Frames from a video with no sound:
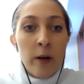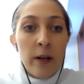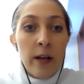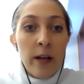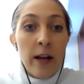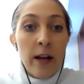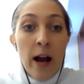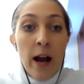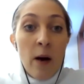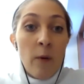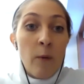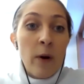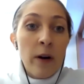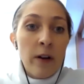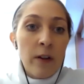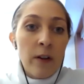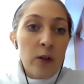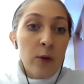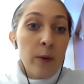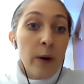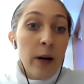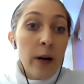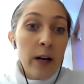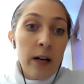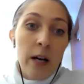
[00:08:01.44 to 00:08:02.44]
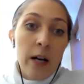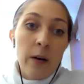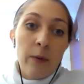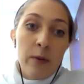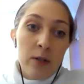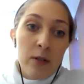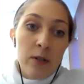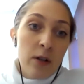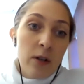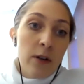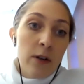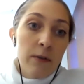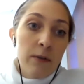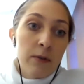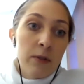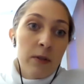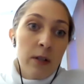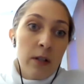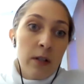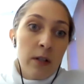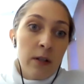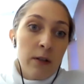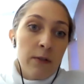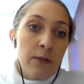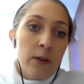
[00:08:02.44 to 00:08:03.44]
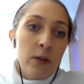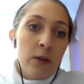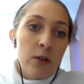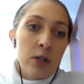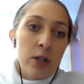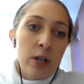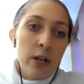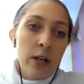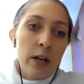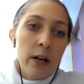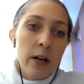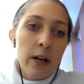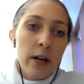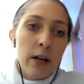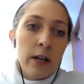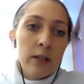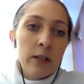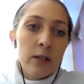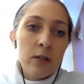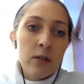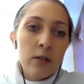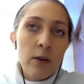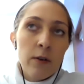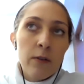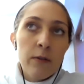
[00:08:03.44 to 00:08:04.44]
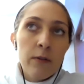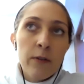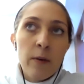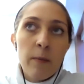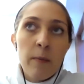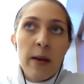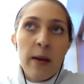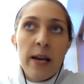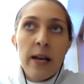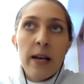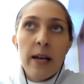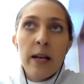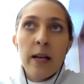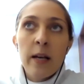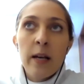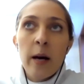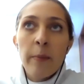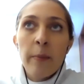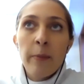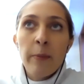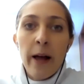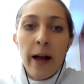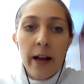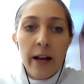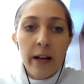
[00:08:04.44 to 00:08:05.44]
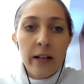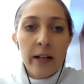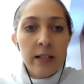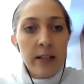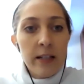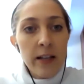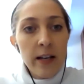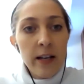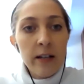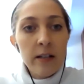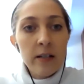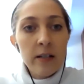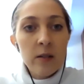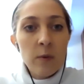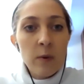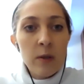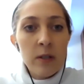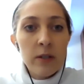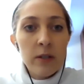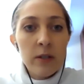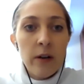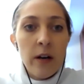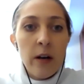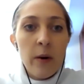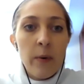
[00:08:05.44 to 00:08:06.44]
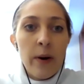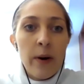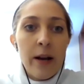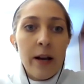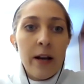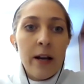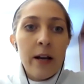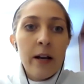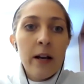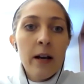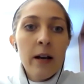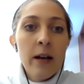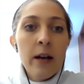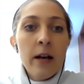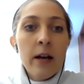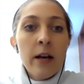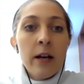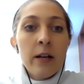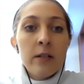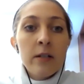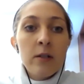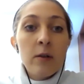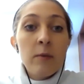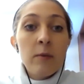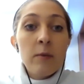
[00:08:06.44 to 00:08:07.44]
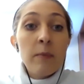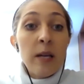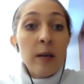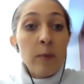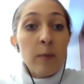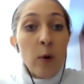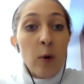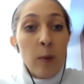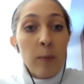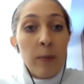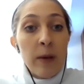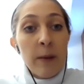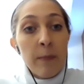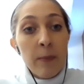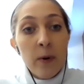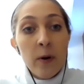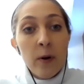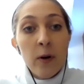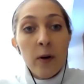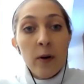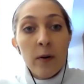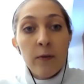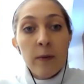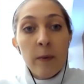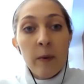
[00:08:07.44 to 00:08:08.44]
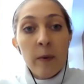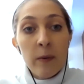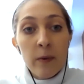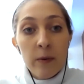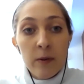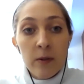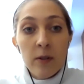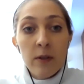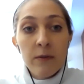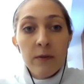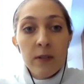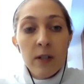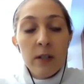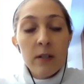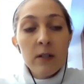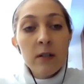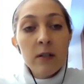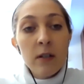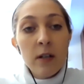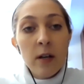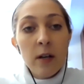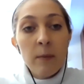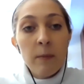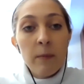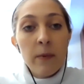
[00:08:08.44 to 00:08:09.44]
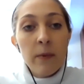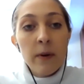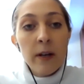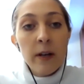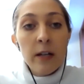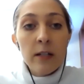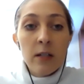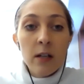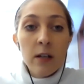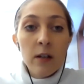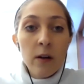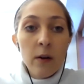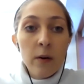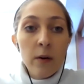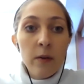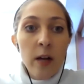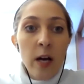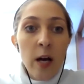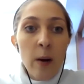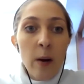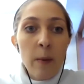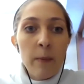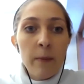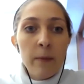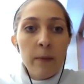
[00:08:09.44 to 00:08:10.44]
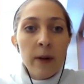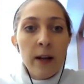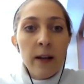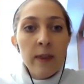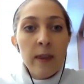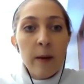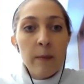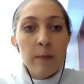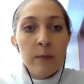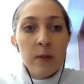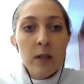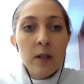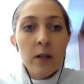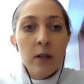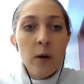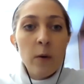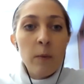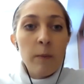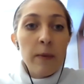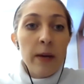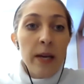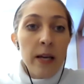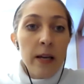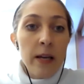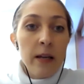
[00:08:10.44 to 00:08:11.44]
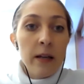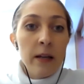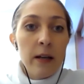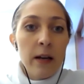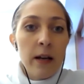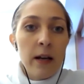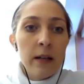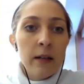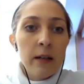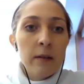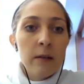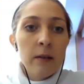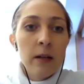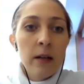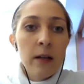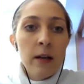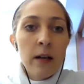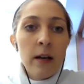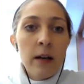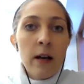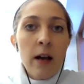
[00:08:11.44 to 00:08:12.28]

working at one of the 29 reserves in the future. And so for me, applying to this was a great way to meet more people from the reserve system, get to know them, get them to know me, and